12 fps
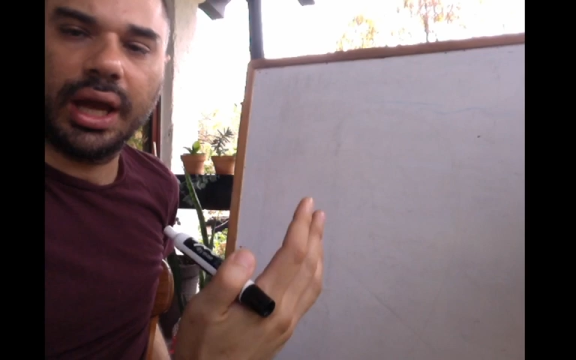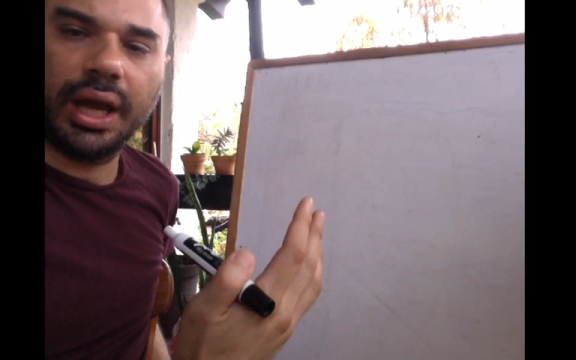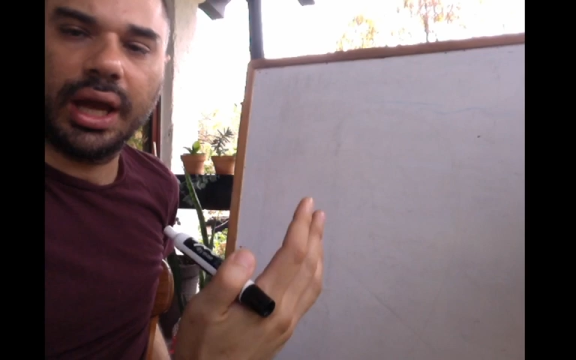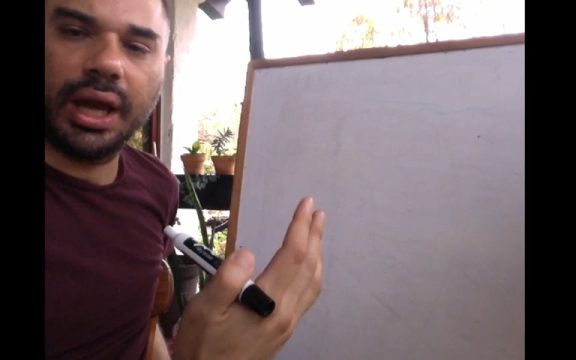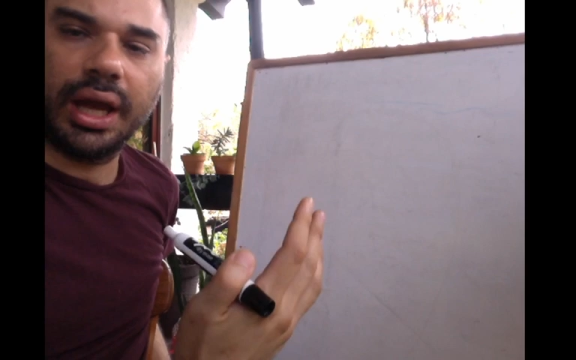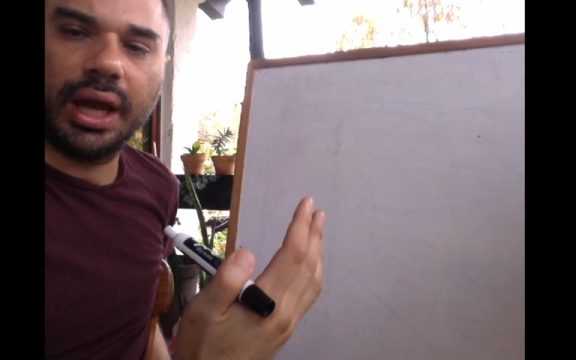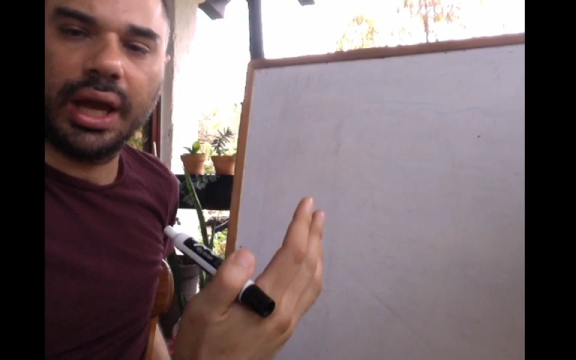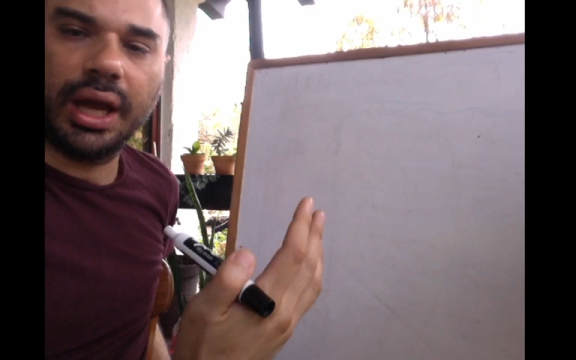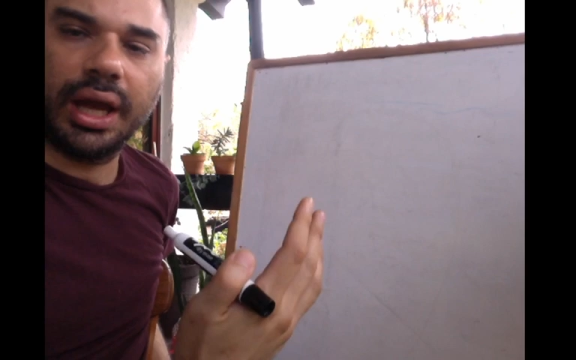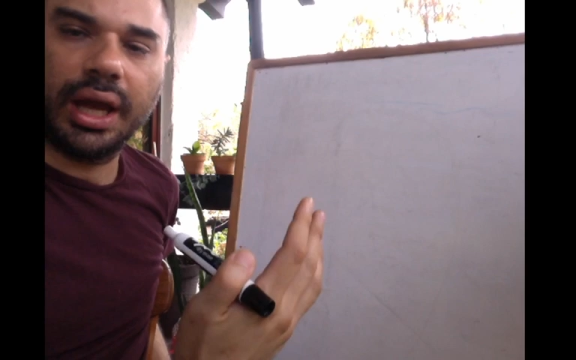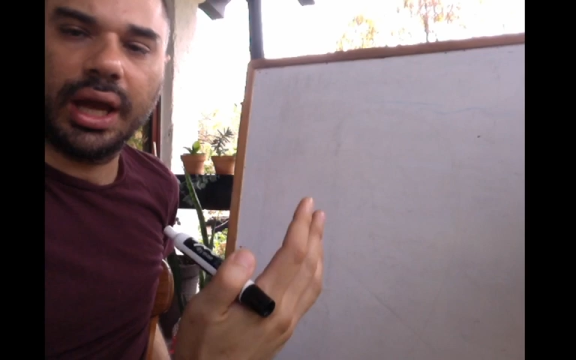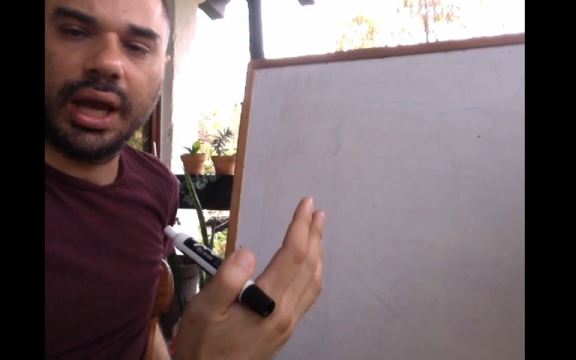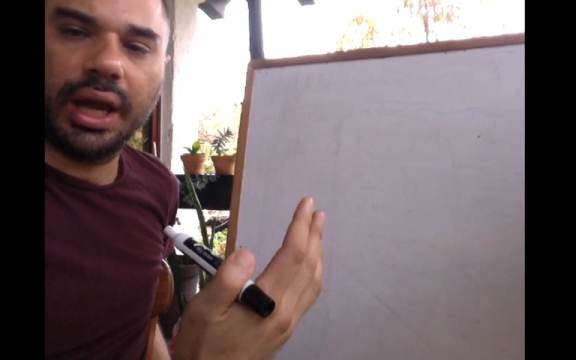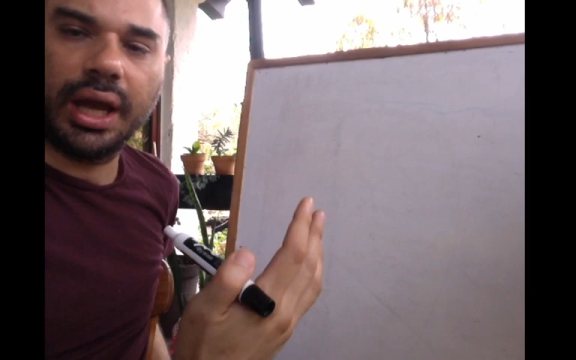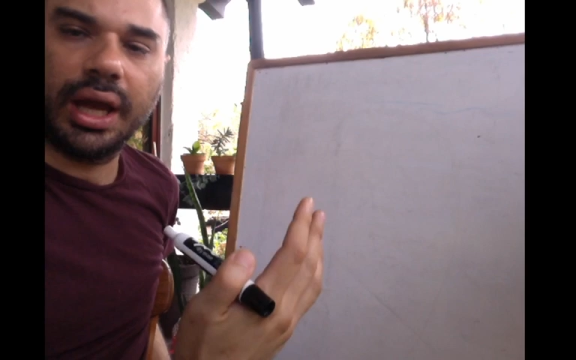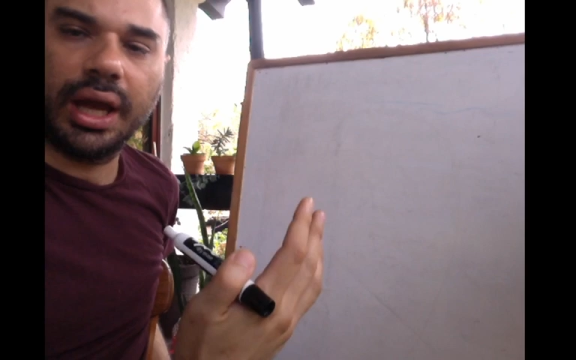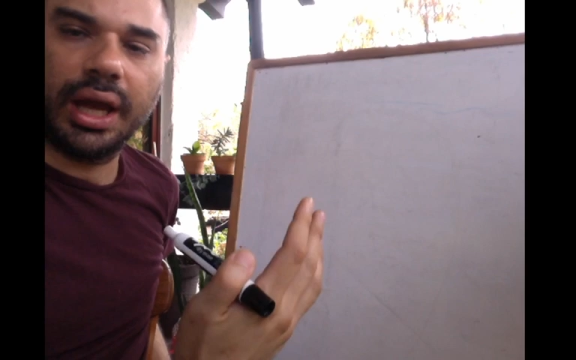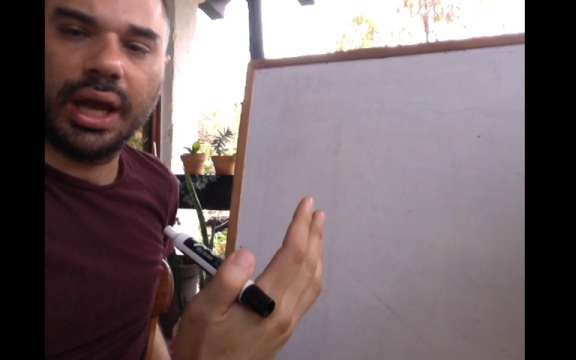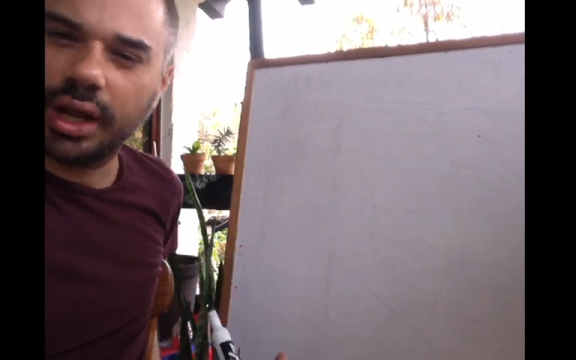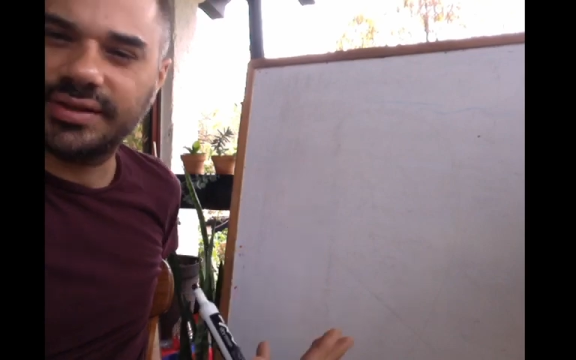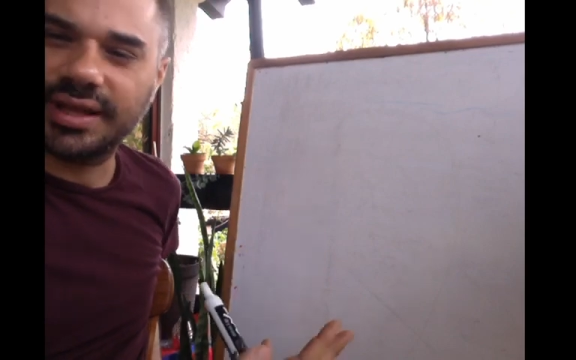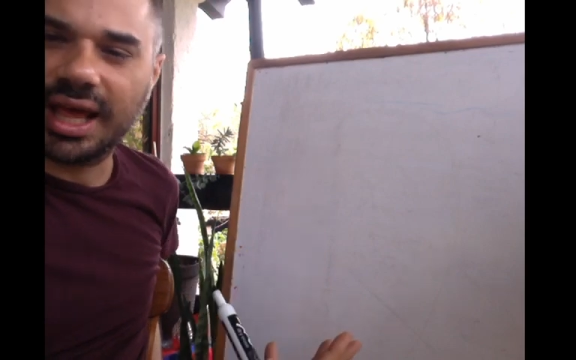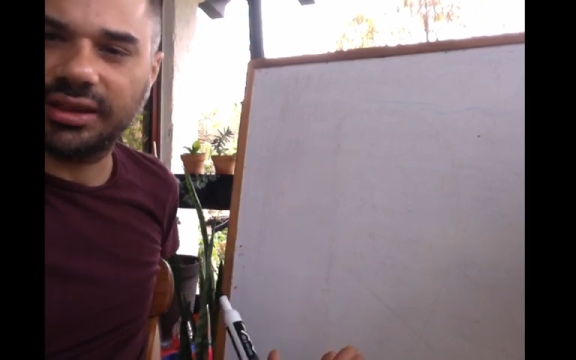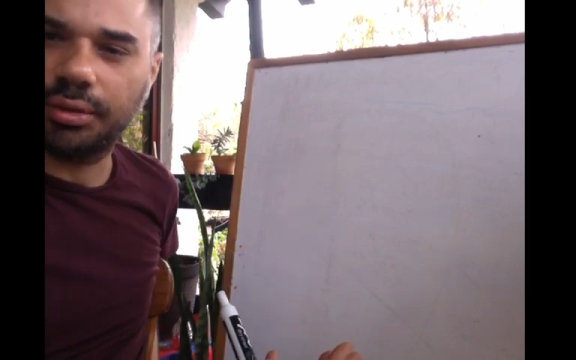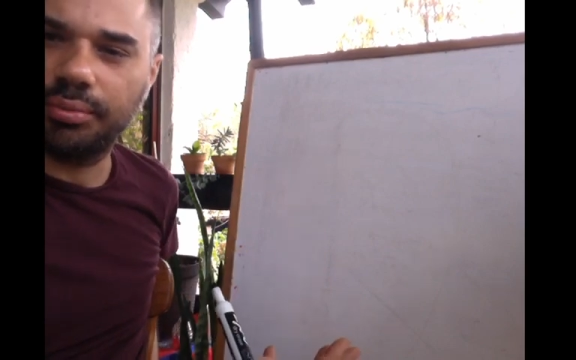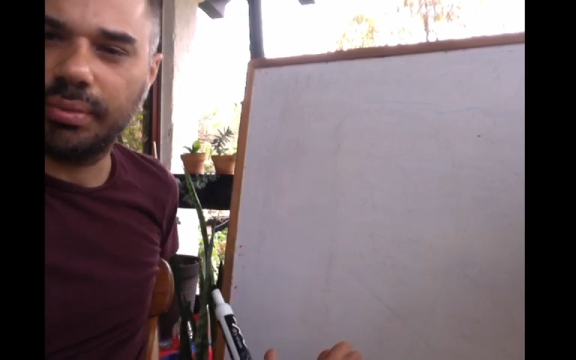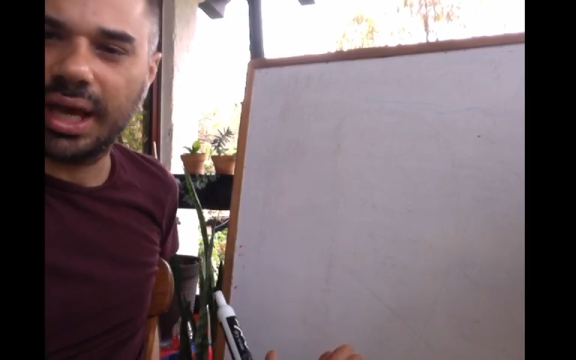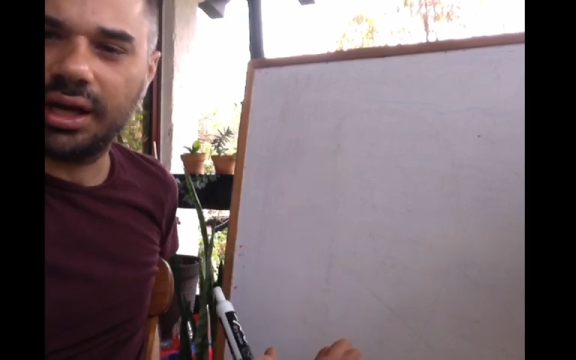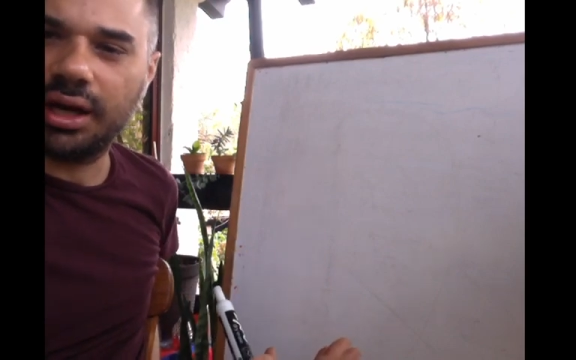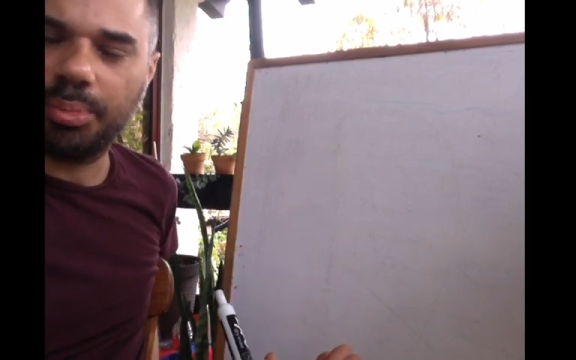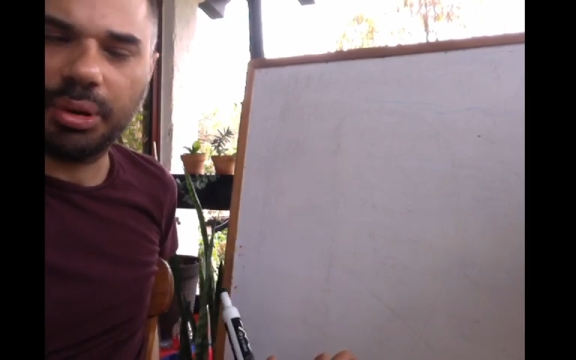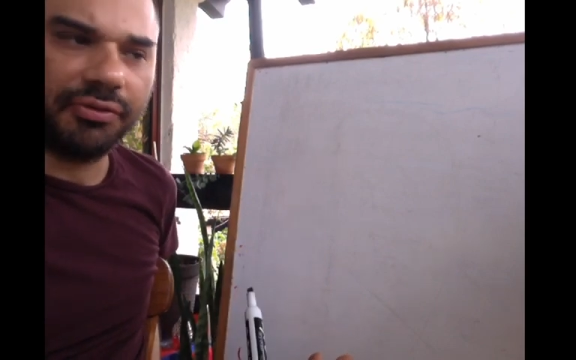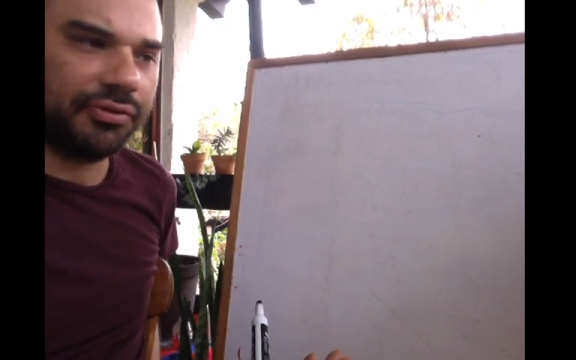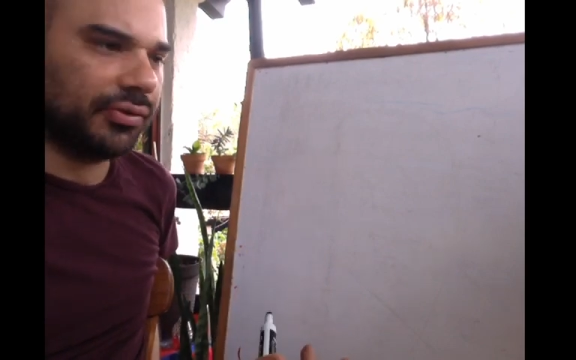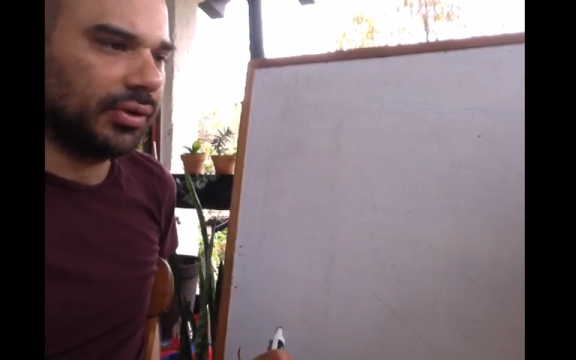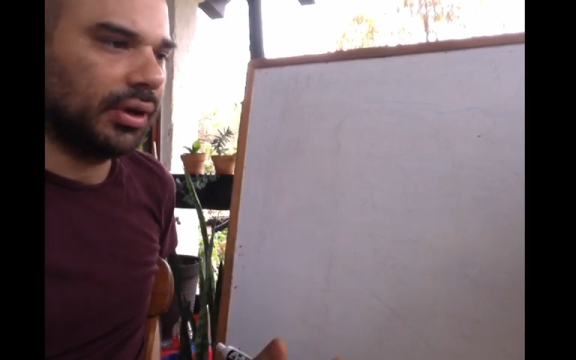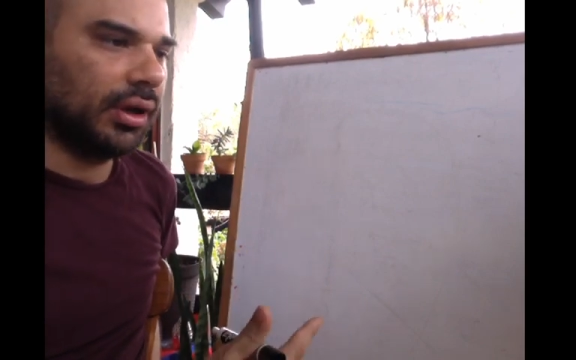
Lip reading: different atoms, and what is an atom made up of?